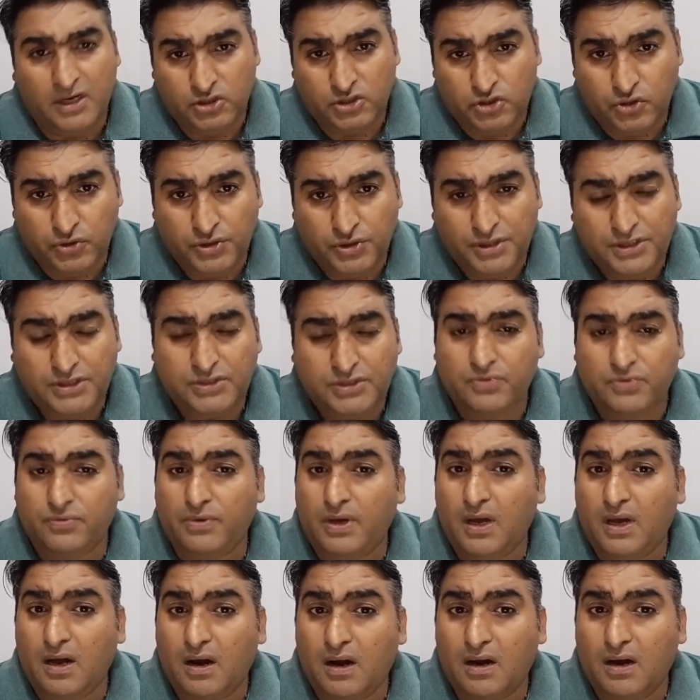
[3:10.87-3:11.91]
Jewish,
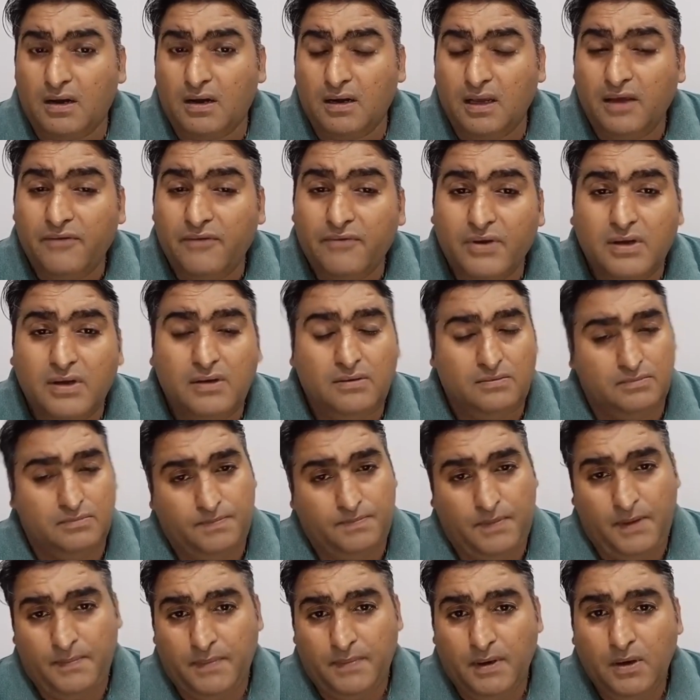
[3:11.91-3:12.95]
we are
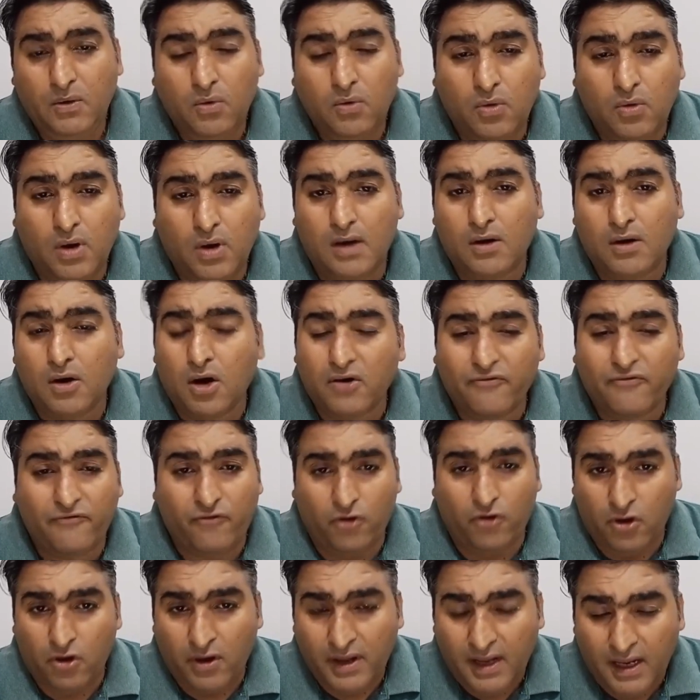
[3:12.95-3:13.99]
even people who are not
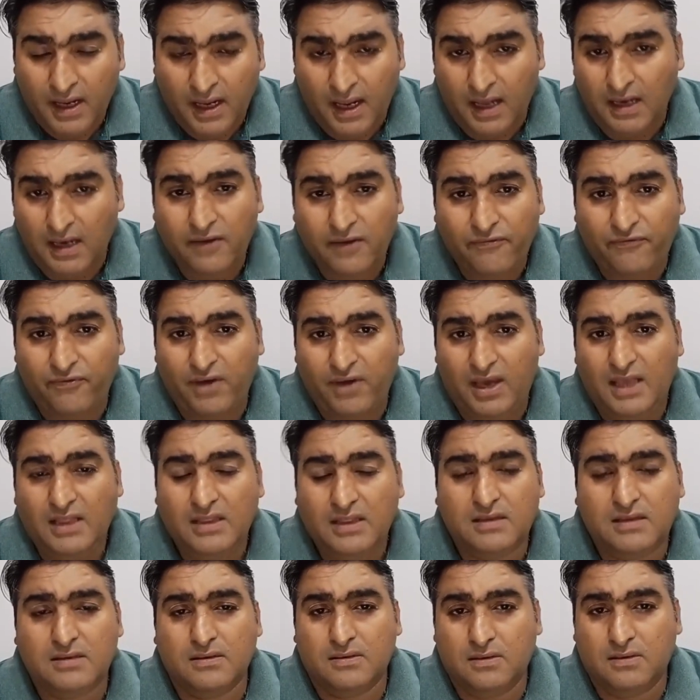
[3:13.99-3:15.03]
following any
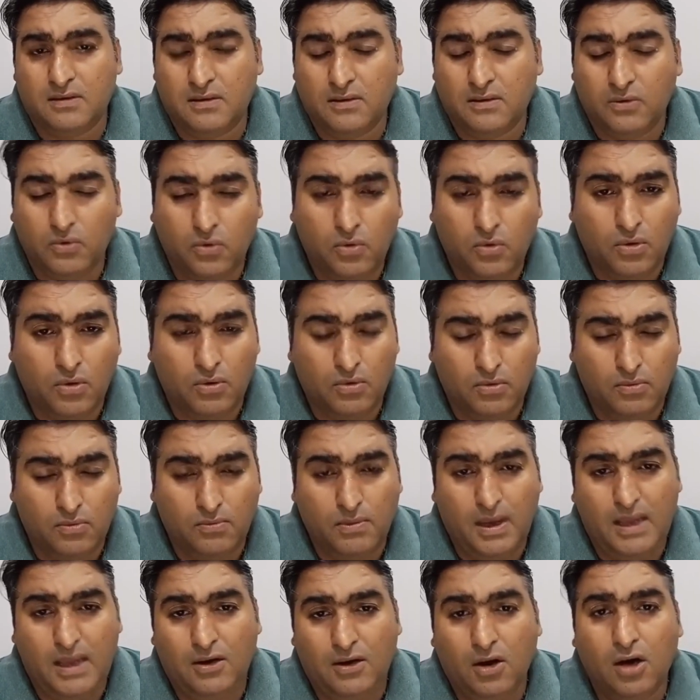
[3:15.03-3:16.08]
faith, who
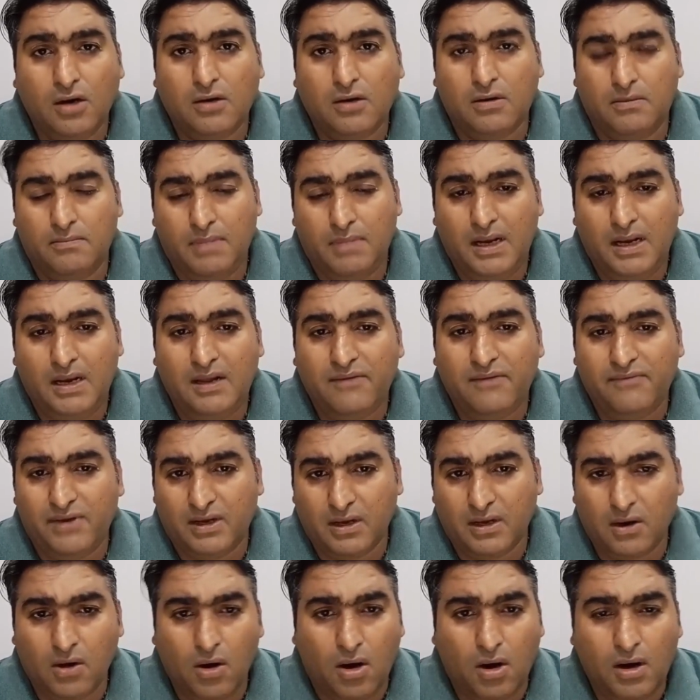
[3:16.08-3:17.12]
may not believe
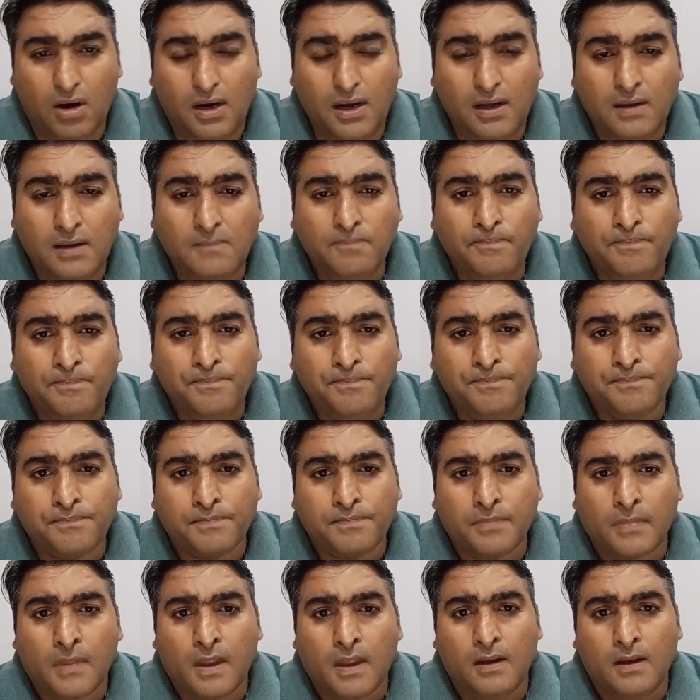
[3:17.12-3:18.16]
in God,
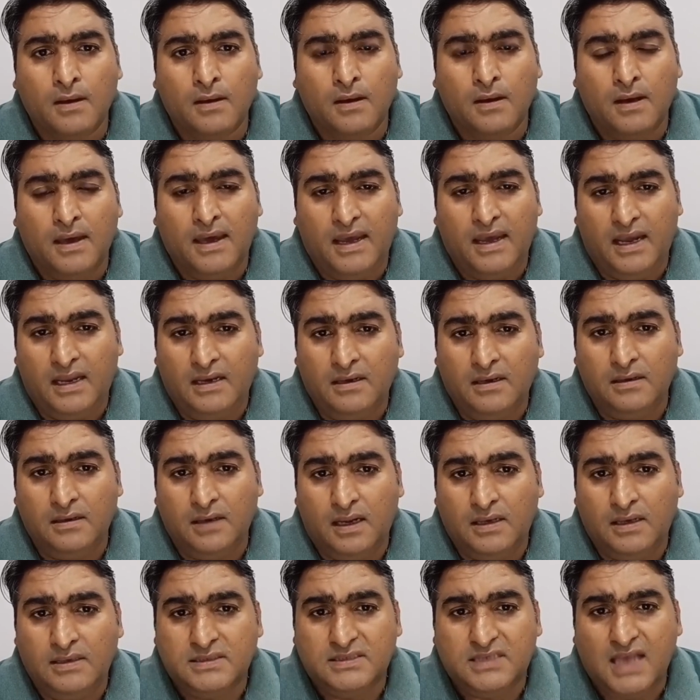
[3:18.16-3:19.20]

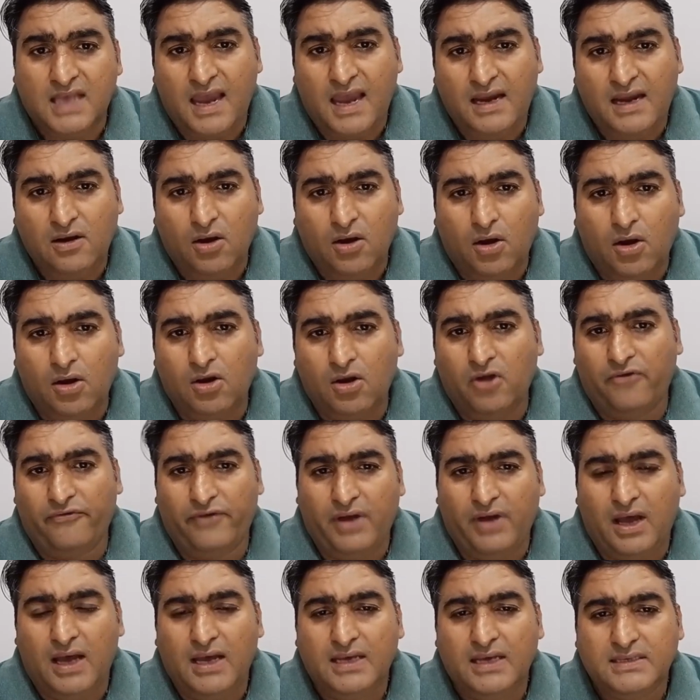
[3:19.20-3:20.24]
inside all
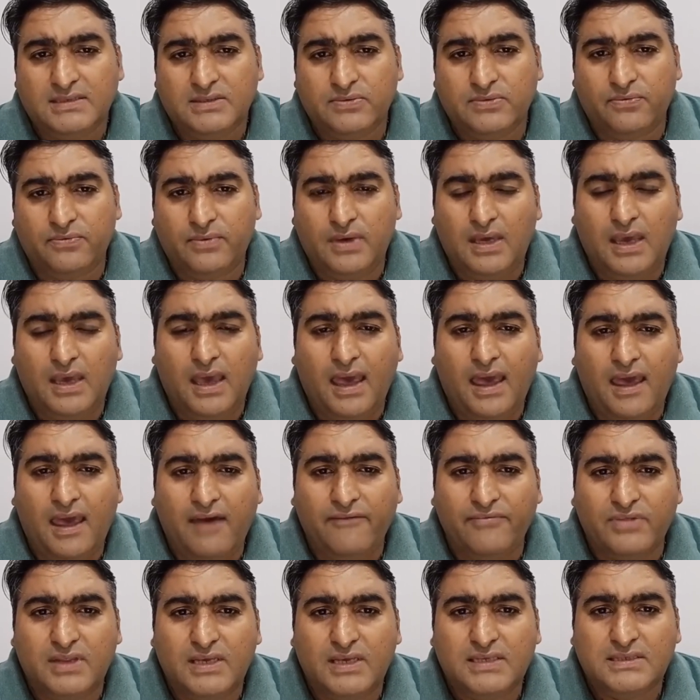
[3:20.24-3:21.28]
of us, we
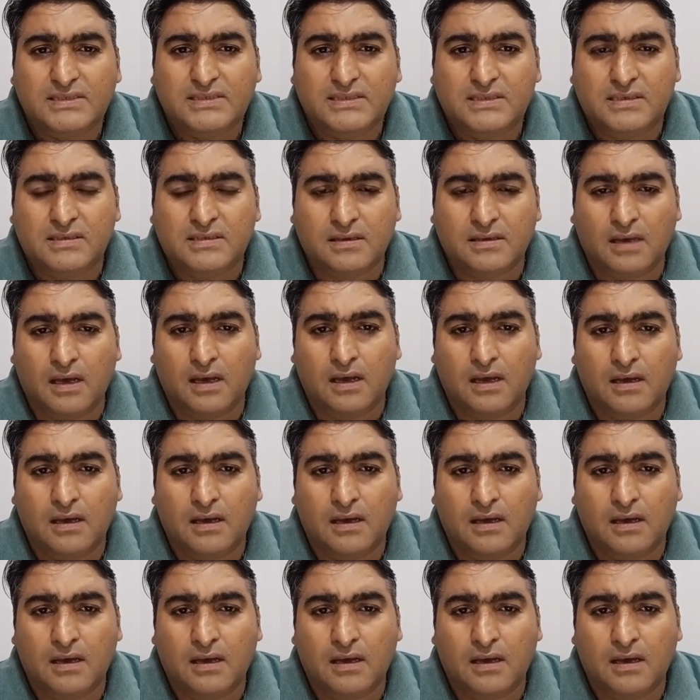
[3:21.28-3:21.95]
have this,